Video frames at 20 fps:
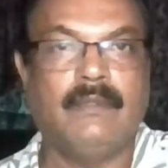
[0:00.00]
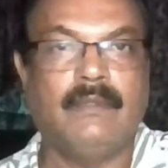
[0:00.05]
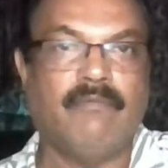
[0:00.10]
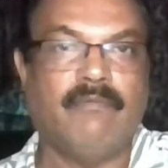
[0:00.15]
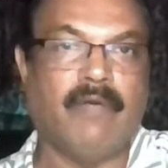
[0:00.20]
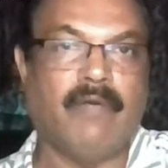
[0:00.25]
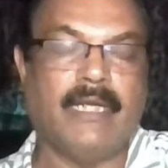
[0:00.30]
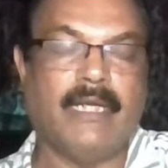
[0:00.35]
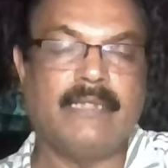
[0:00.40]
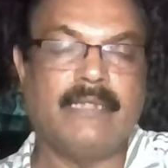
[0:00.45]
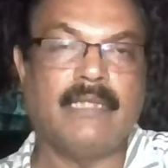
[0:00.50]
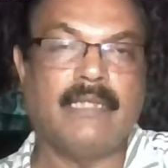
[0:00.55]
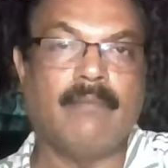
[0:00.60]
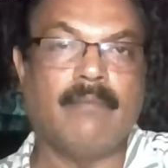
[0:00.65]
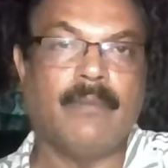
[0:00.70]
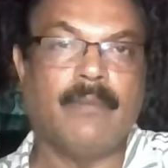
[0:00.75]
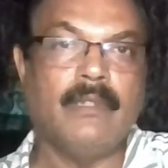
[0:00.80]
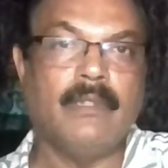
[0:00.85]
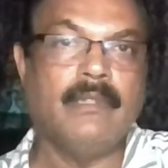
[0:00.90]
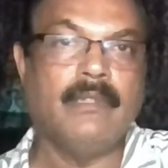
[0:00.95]
For
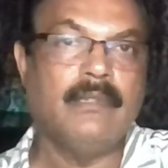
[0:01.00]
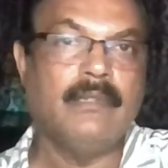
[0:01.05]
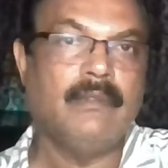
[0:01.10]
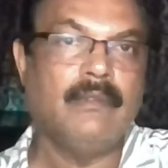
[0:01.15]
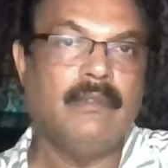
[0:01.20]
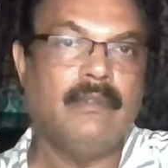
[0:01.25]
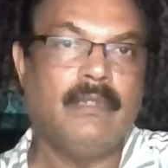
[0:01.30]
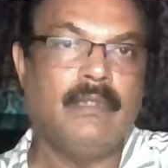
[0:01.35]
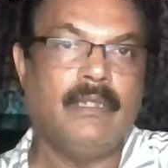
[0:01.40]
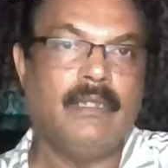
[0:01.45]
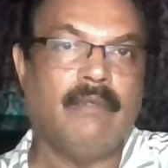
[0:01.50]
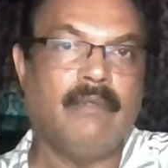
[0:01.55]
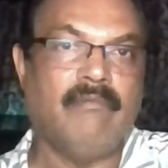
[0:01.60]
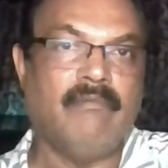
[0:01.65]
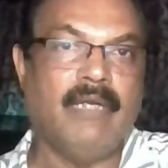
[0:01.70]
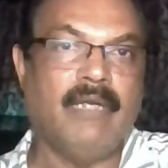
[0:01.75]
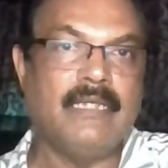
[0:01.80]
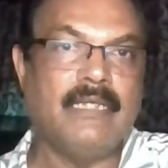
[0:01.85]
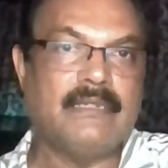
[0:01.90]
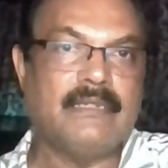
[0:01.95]
example,
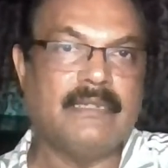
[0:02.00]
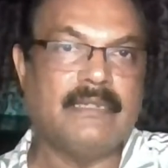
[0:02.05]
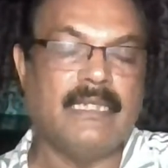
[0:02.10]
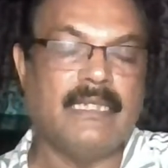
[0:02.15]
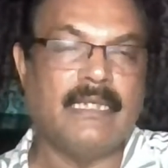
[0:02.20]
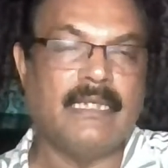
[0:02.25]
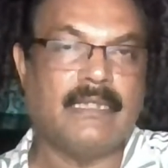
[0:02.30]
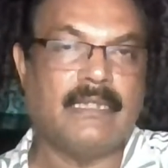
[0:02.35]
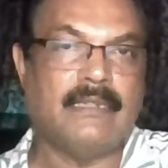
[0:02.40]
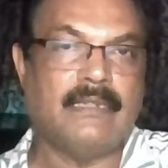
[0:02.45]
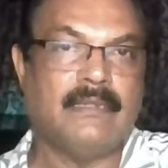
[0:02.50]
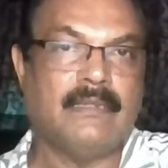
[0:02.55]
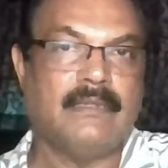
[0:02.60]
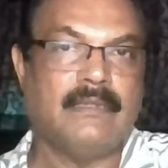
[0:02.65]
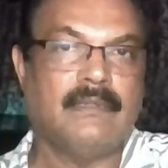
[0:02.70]
when silk